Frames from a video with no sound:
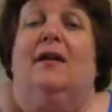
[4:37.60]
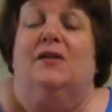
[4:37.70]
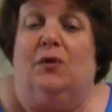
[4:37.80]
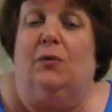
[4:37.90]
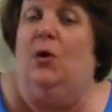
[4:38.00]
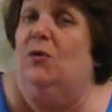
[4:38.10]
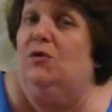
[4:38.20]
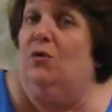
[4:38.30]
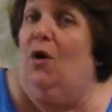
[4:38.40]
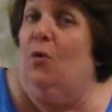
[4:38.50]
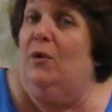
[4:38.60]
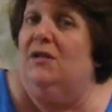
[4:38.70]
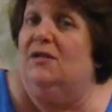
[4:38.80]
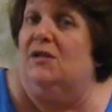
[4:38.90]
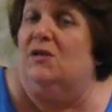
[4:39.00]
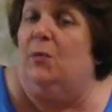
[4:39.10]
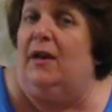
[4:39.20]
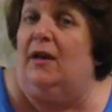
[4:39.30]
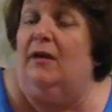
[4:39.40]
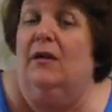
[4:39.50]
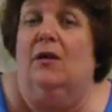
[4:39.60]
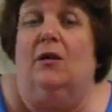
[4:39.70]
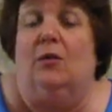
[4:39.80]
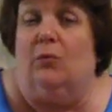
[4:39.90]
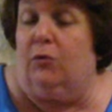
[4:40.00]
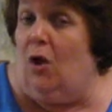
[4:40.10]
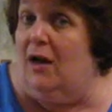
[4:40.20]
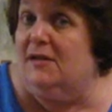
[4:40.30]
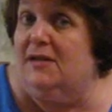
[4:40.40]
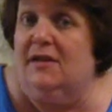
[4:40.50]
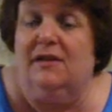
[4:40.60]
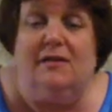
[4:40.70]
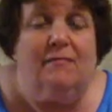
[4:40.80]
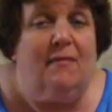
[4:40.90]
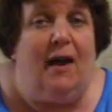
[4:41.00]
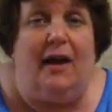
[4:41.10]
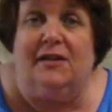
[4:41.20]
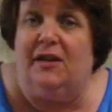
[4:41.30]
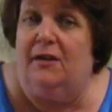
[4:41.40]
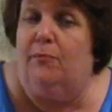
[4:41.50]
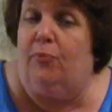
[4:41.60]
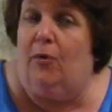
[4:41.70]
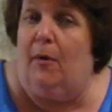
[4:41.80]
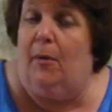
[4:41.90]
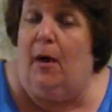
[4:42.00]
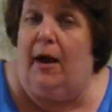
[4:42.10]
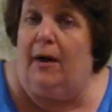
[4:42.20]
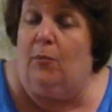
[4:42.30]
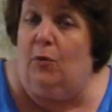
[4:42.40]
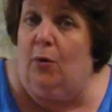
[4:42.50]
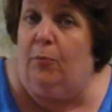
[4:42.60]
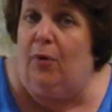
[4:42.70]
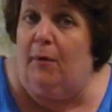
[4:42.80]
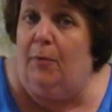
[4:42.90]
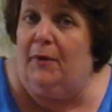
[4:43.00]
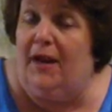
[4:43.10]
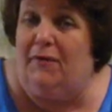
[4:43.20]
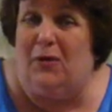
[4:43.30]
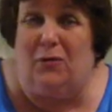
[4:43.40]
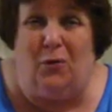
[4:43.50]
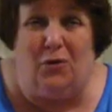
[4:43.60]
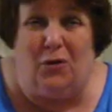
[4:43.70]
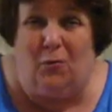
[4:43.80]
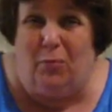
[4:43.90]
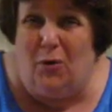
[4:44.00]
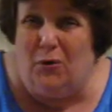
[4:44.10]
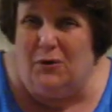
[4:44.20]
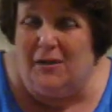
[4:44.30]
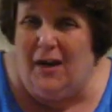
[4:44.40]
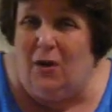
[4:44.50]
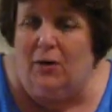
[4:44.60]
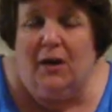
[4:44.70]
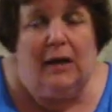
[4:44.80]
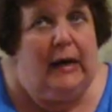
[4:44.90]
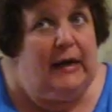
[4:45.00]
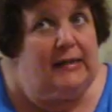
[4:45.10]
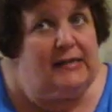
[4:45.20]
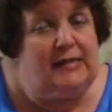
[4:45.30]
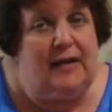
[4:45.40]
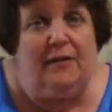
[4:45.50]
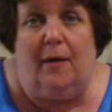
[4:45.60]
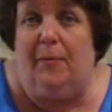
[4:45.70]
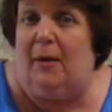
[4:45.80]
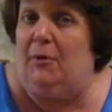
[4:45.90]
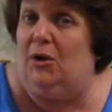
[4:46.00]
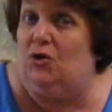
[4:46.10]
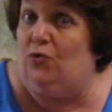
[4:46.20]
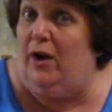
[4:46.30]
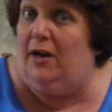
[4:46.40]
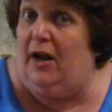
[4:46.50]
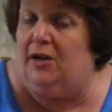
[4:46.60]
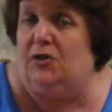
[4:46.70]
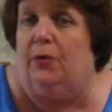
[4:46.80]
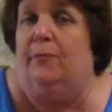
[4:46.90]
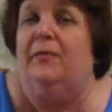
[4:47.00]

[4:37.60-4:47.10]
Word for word: So those are all wins this week. Losses, I did prob I will probably have to throw a little produce out. Hate to say that, but I'm going to try not to.